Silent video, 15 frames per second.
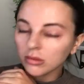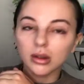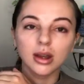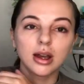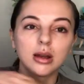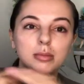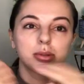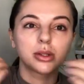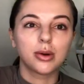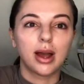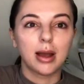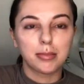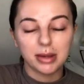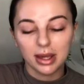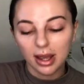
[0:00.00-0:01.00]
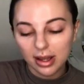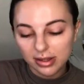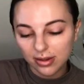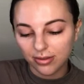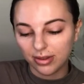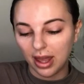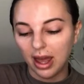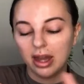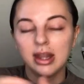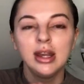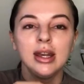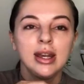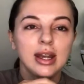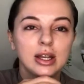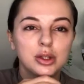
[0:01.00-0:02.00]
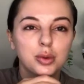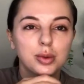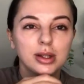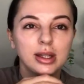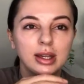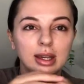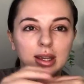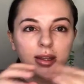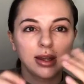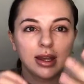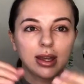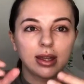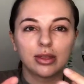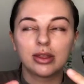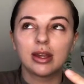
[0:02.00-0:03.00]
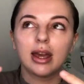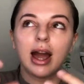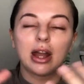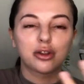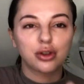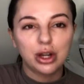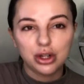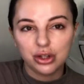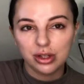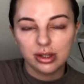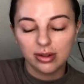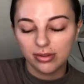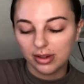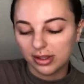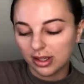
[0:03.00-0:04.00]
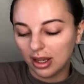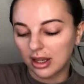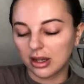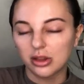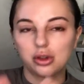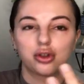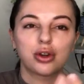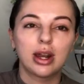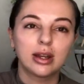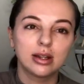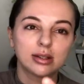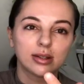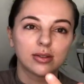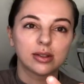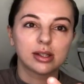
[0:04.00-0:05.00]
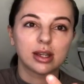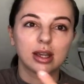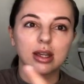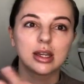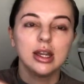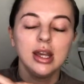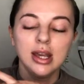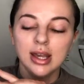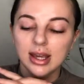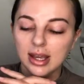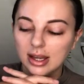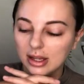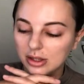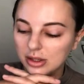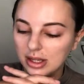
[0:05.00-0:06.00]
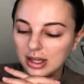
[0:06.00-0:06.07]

Um, so uh, because of that, it's really eh, the hydration of the skin and the dryness of the skin is